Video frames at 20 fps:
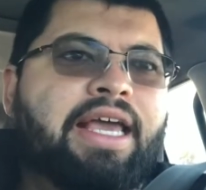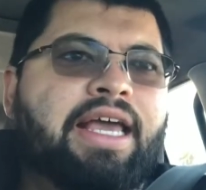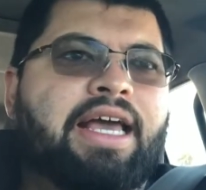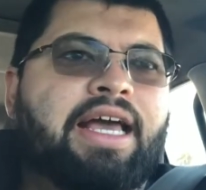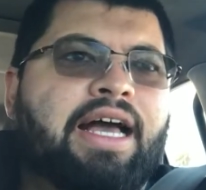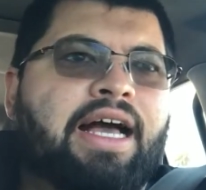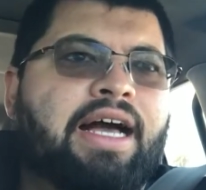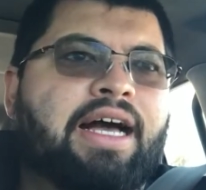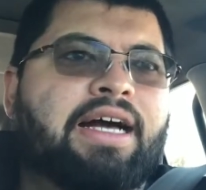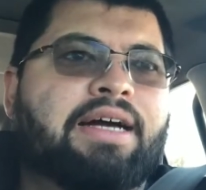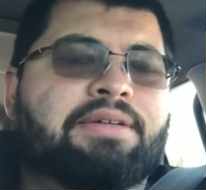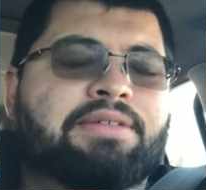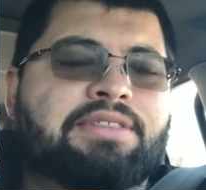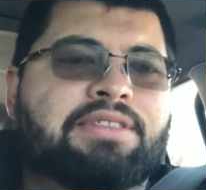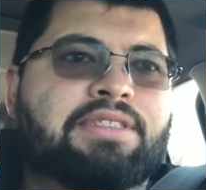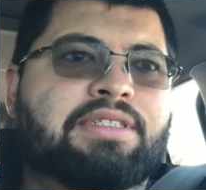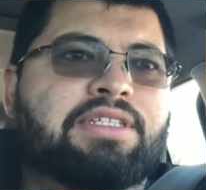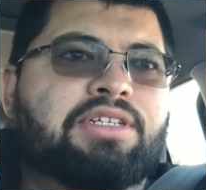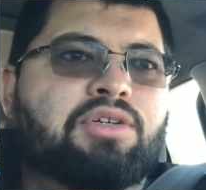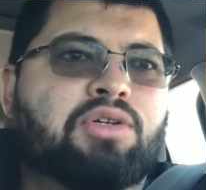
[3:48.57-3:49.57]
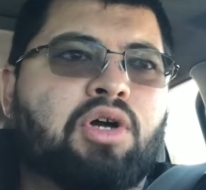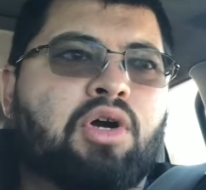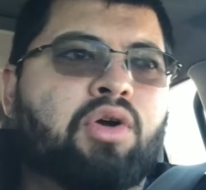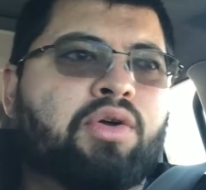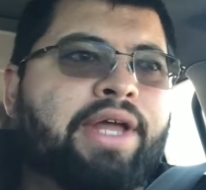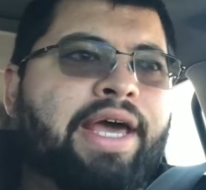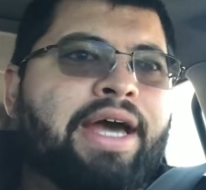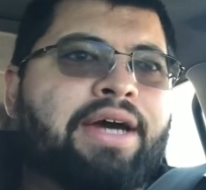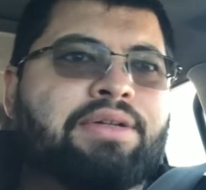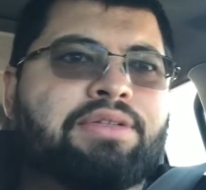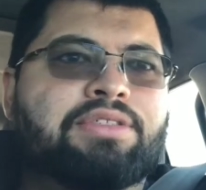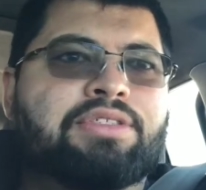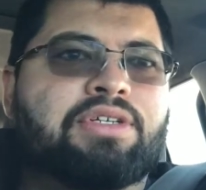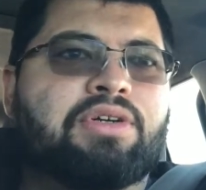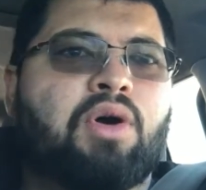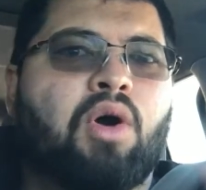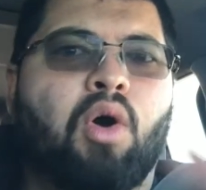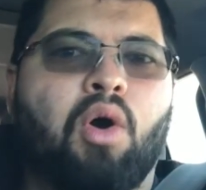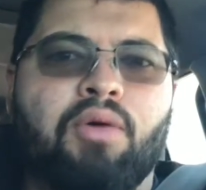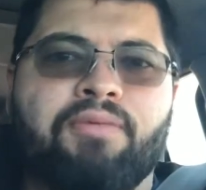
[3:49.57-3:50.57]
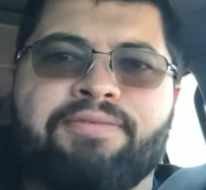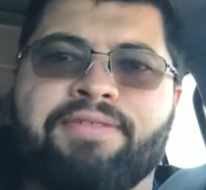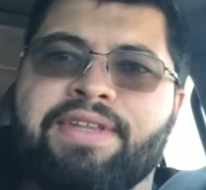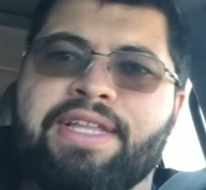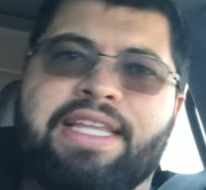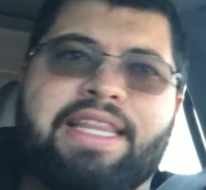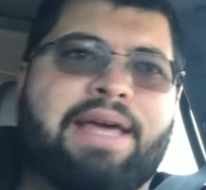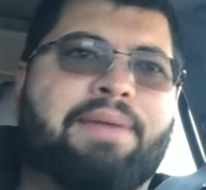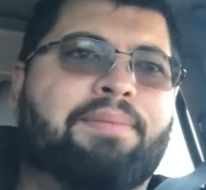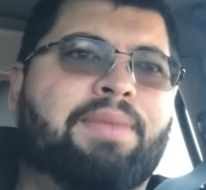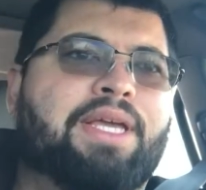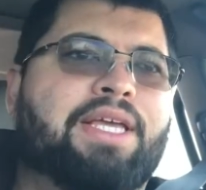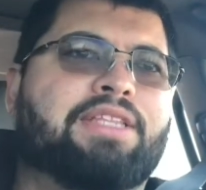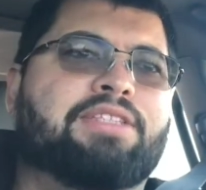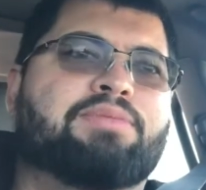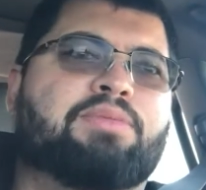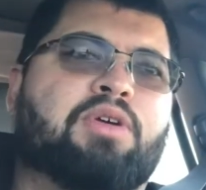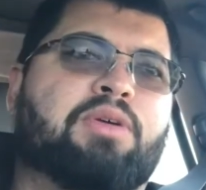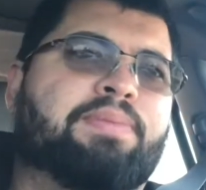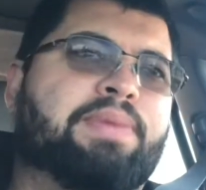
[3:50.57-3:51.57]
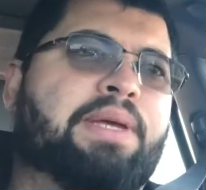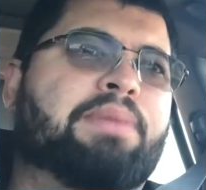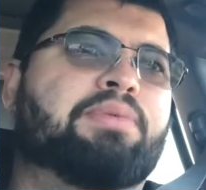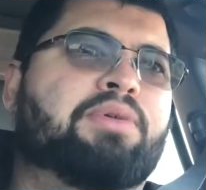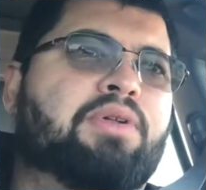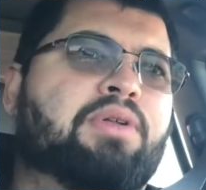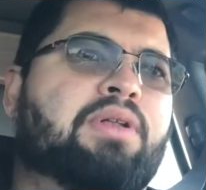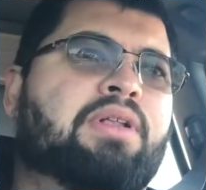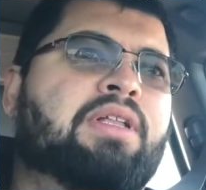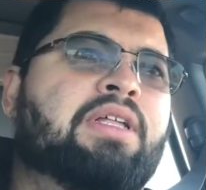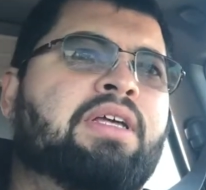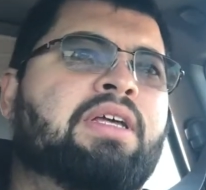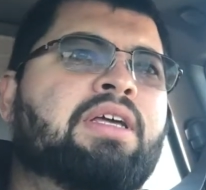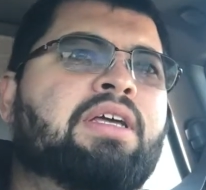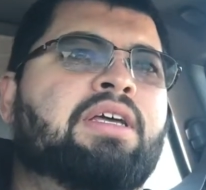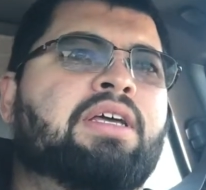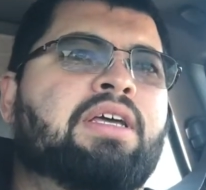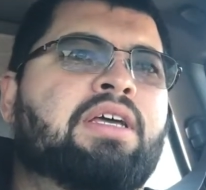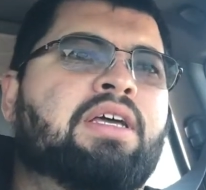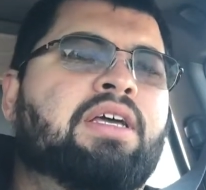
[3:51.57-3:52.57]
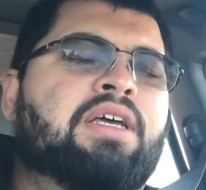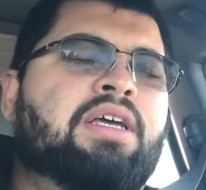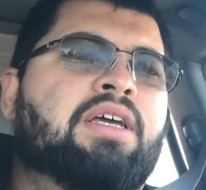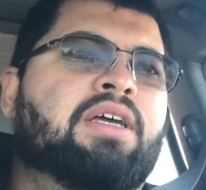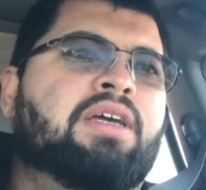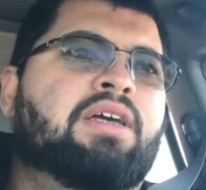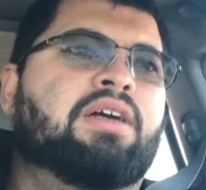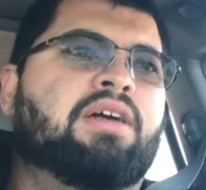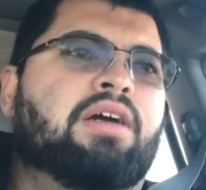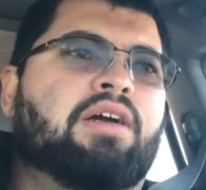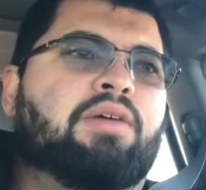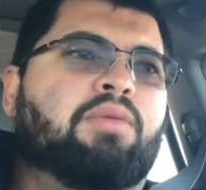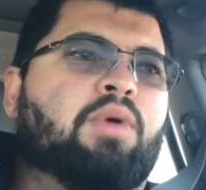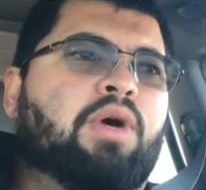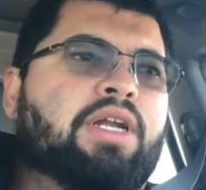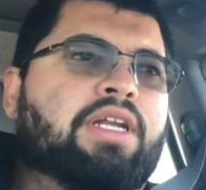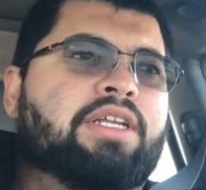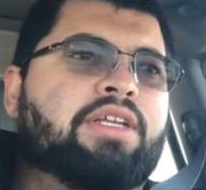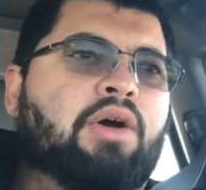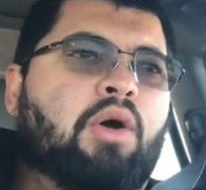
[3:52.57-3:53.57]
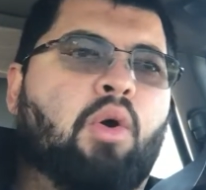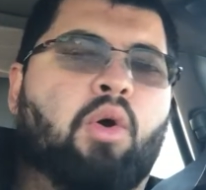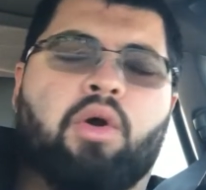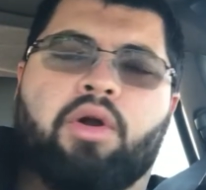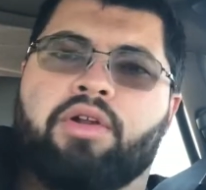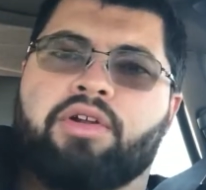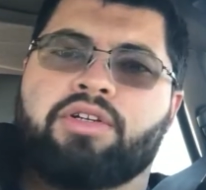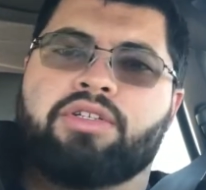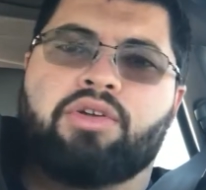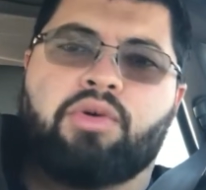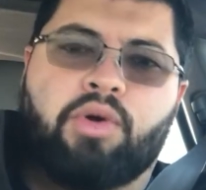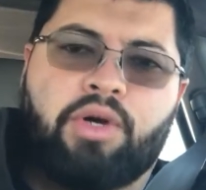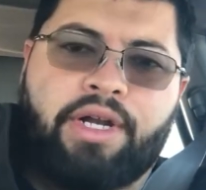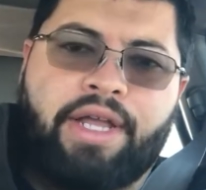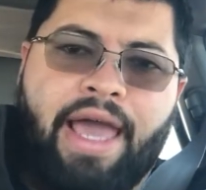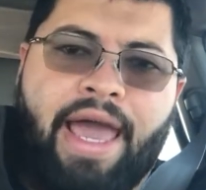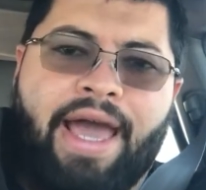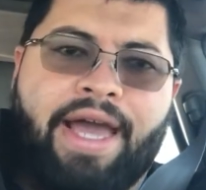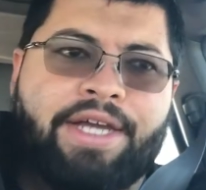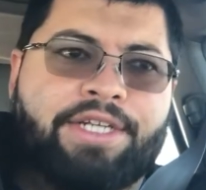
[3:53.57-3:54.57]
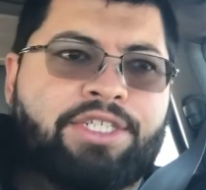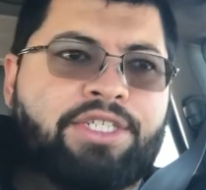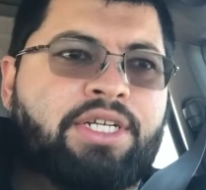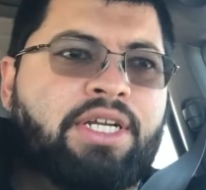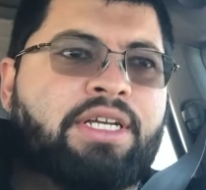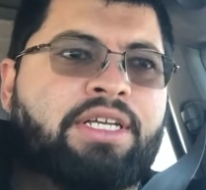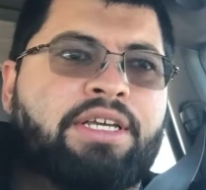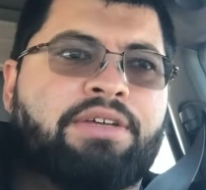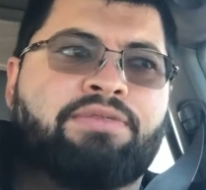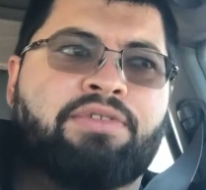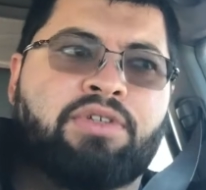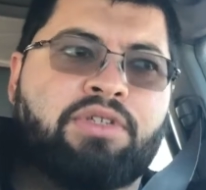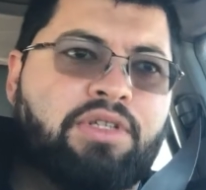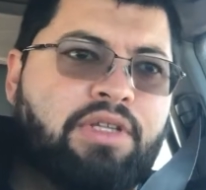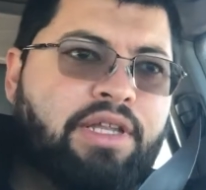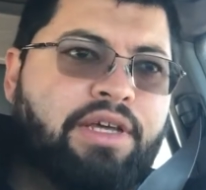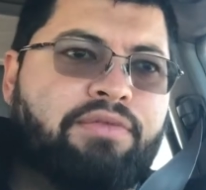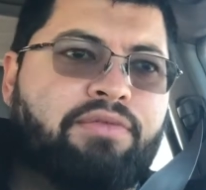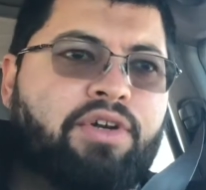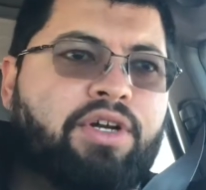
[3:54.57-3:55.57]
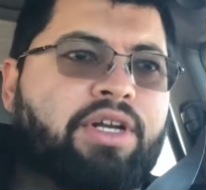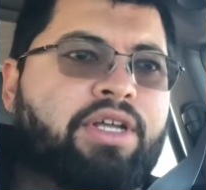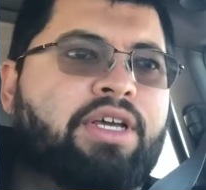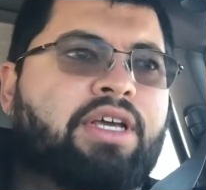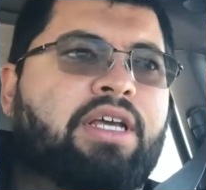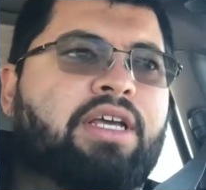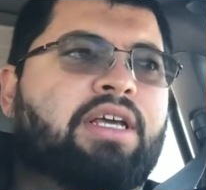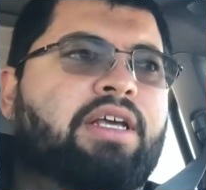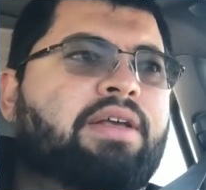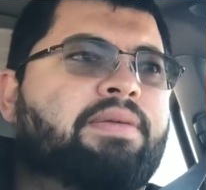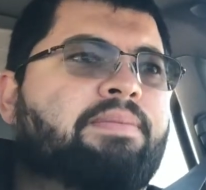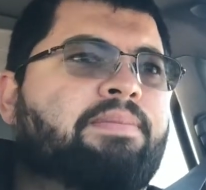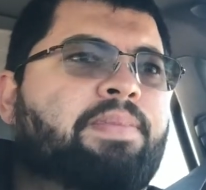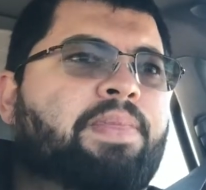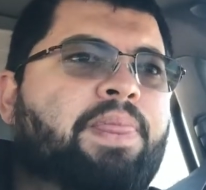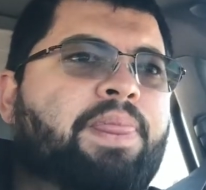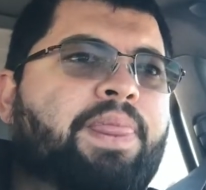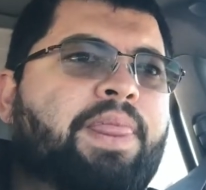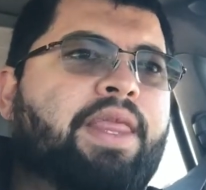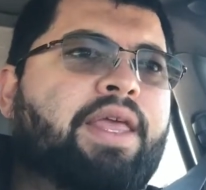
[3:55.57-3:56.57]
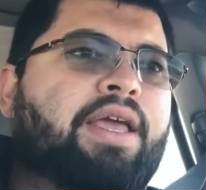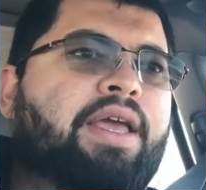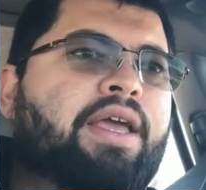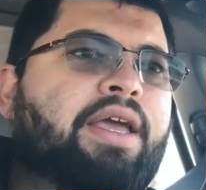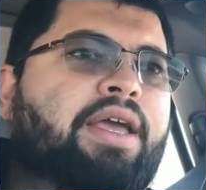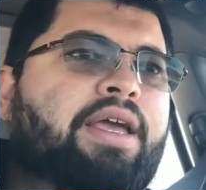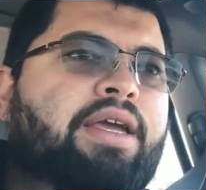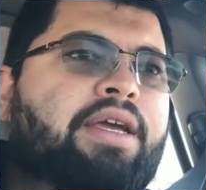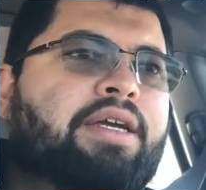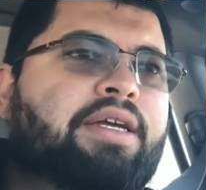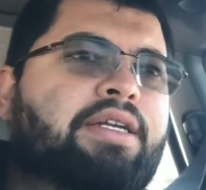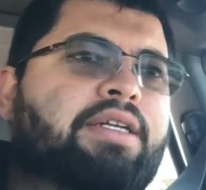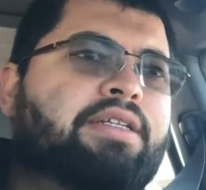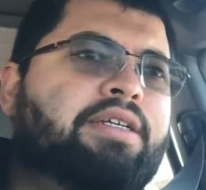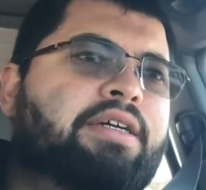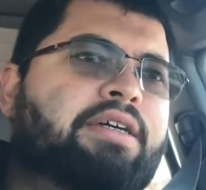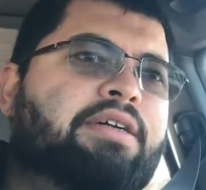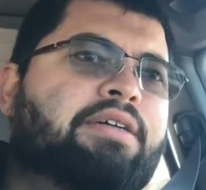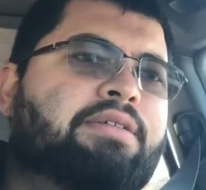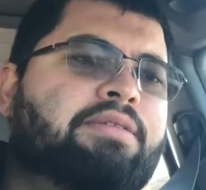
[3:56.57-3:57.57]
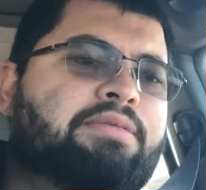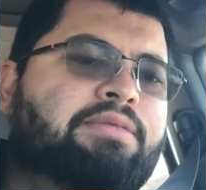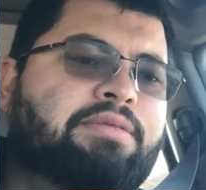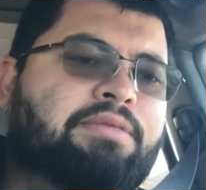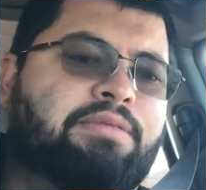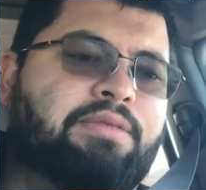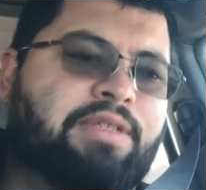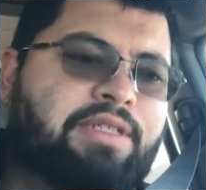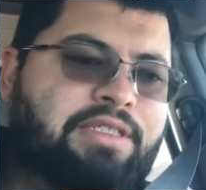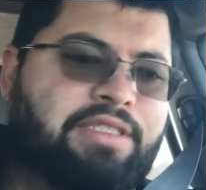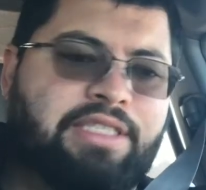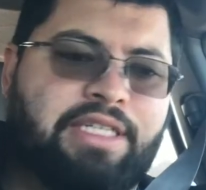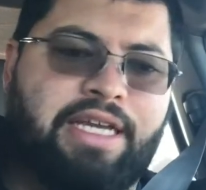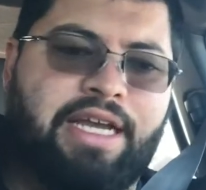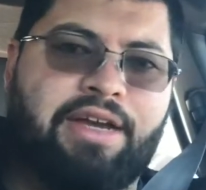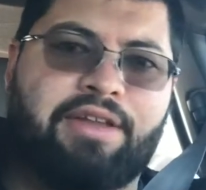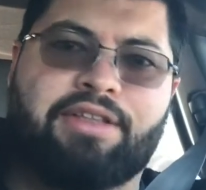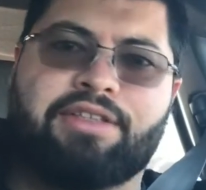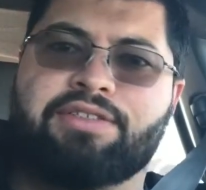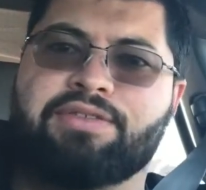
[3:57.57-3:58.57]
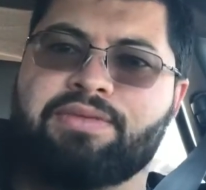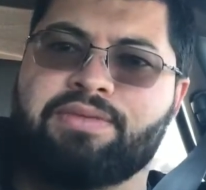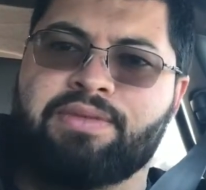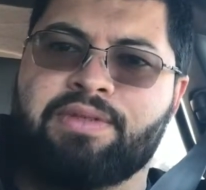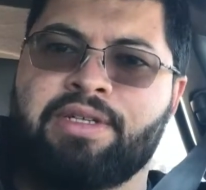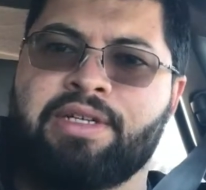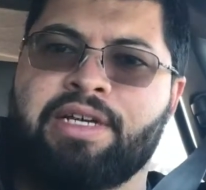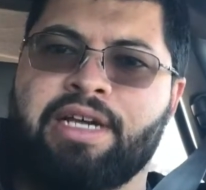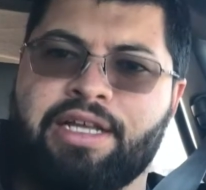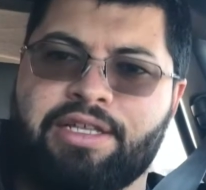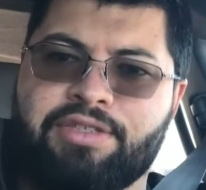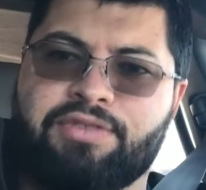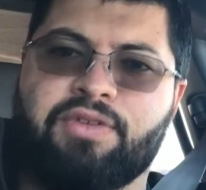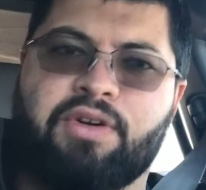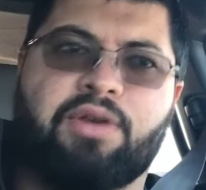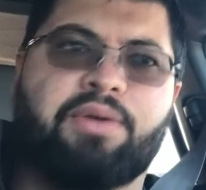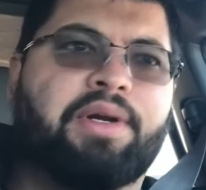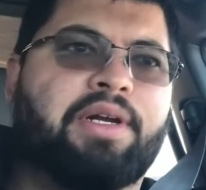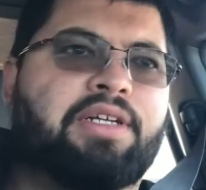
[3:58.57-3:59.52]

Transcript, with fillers: Uh it's a little cold out, so hopefully that means more people are wanting to order DoorDash, get food delivered, and uh we'll really see how this As four runner